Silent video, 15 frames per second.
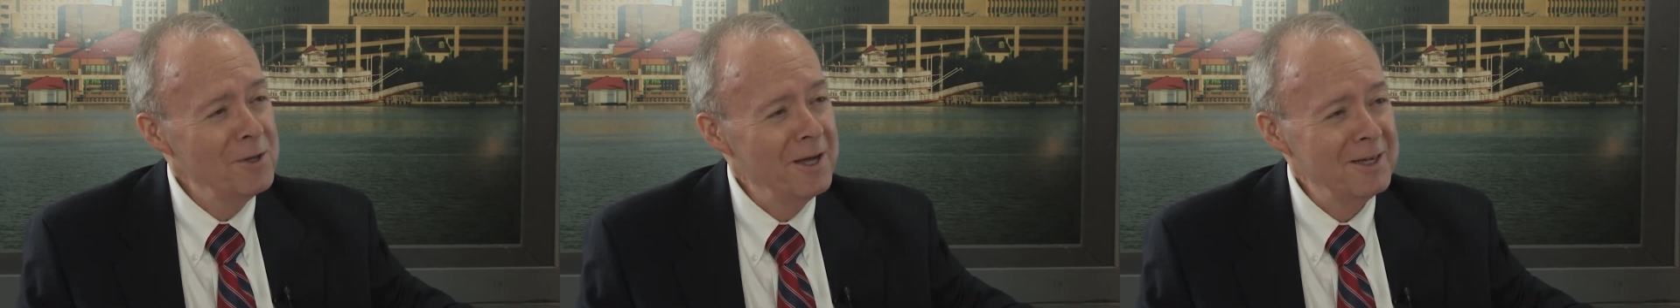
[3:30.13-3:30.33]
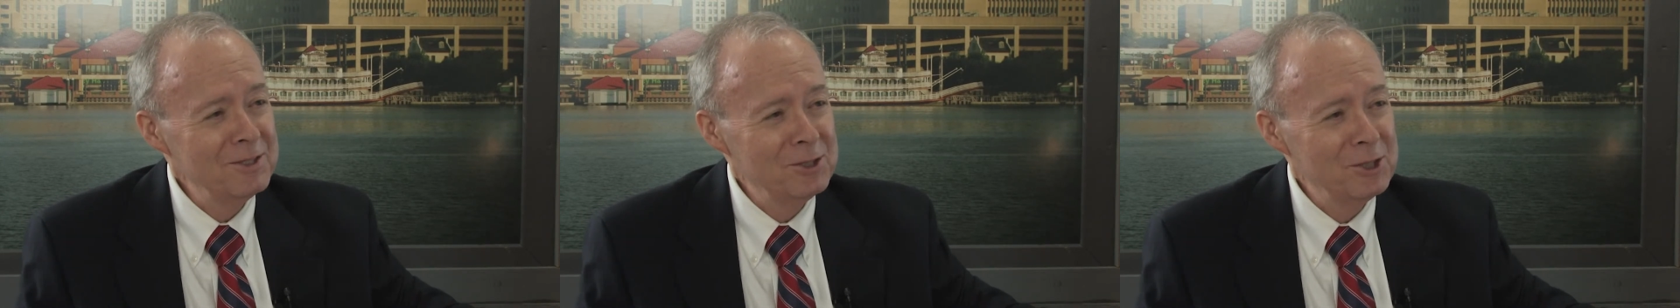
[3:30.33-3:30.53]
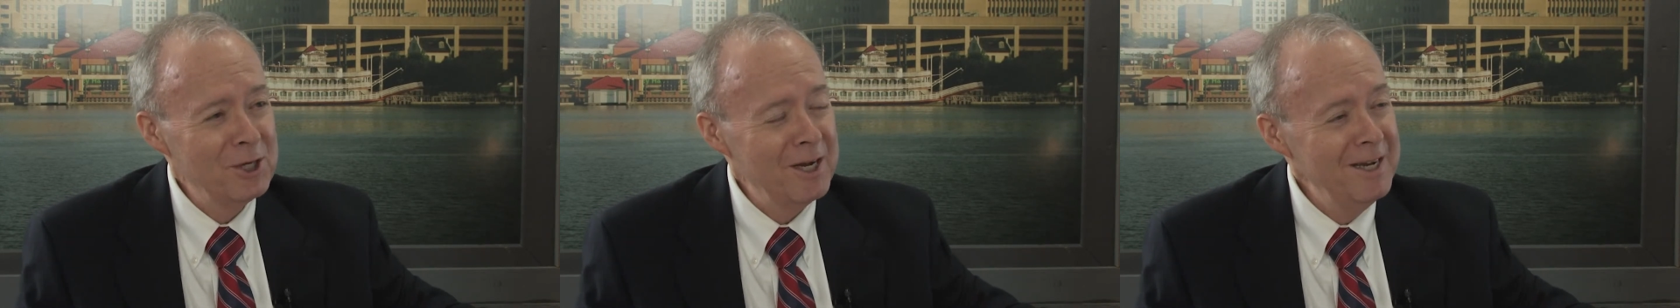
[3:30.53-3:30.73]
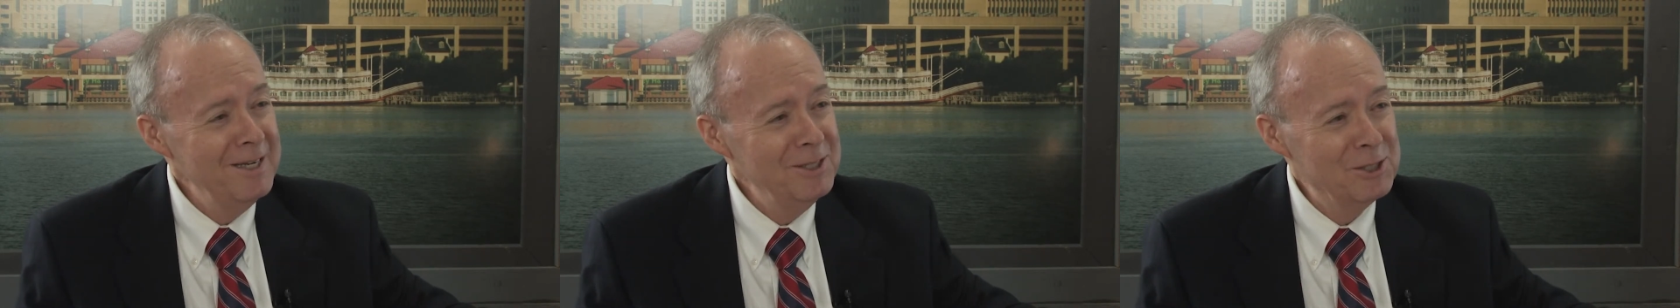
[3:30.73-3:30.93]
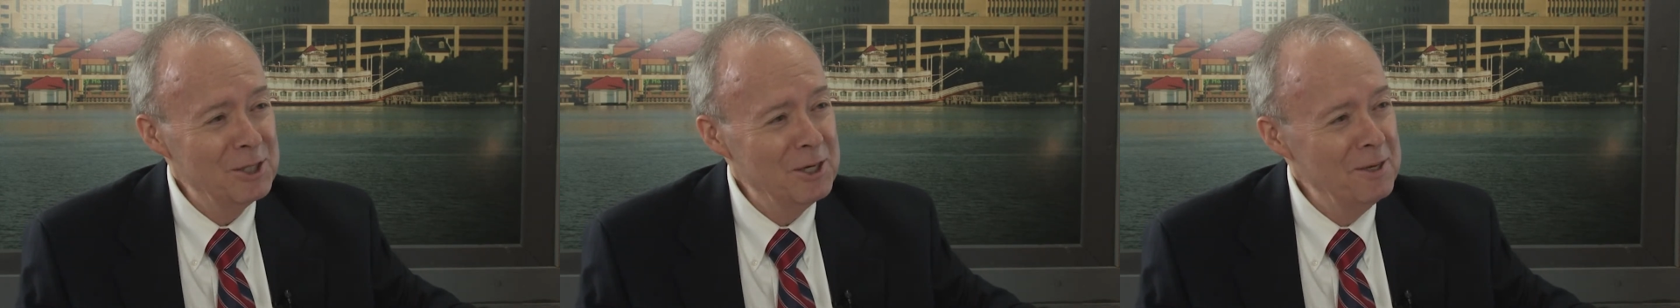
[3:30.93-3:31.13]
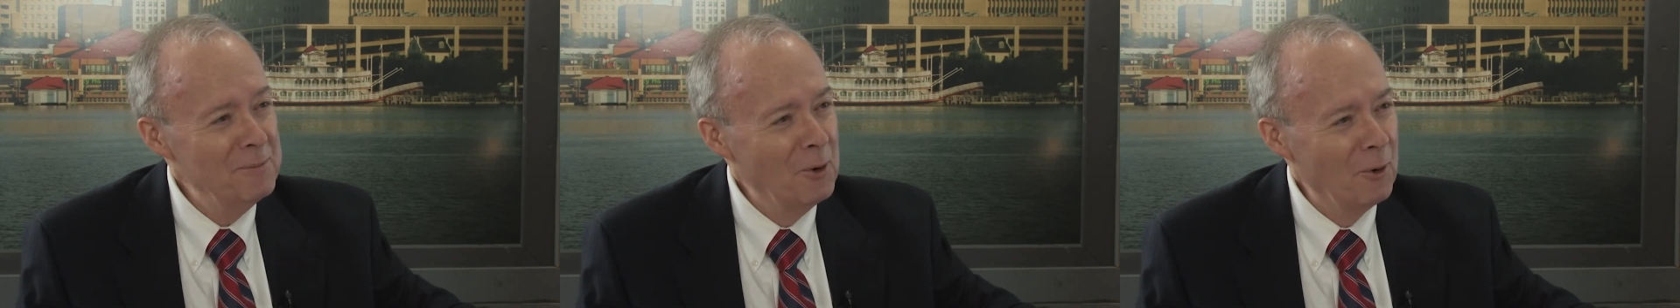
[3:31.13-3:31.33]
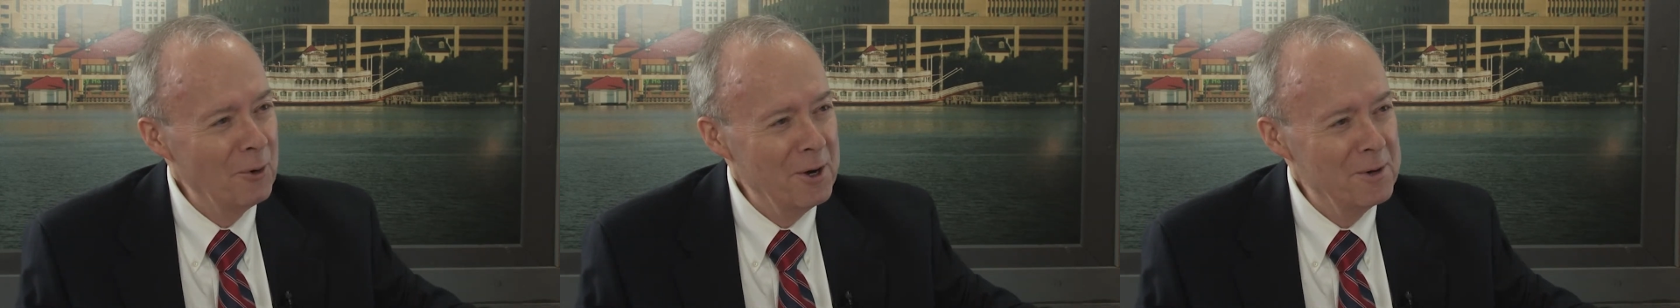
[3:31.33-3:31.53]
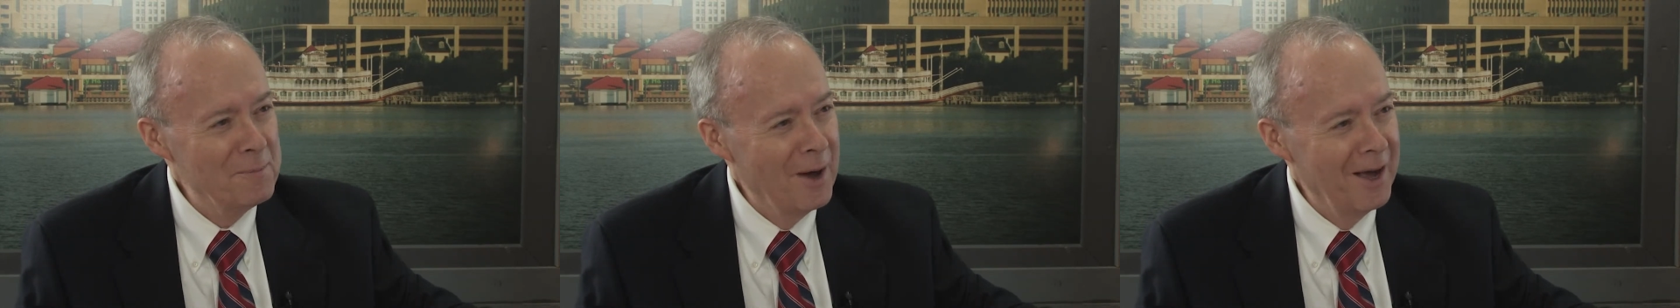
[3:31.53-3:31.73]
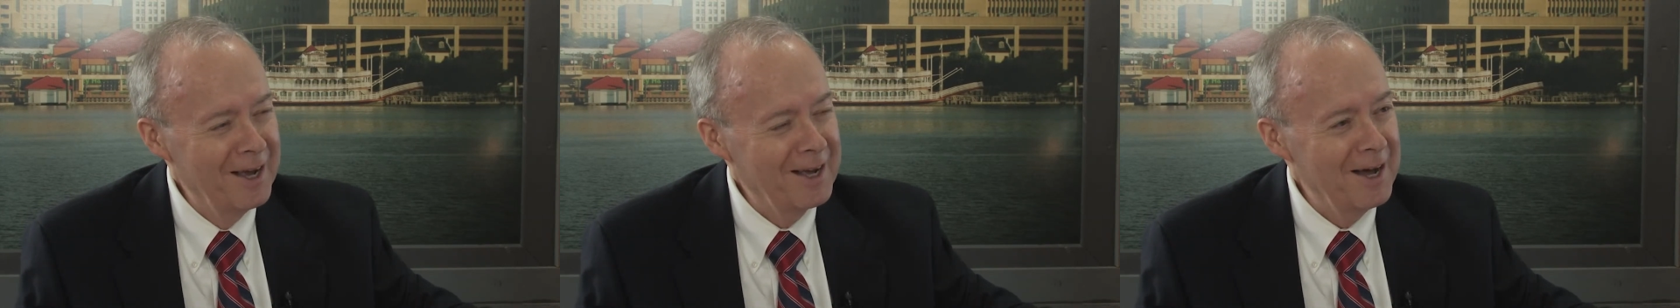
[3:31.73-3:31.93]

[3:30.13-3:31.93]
that change anymore in my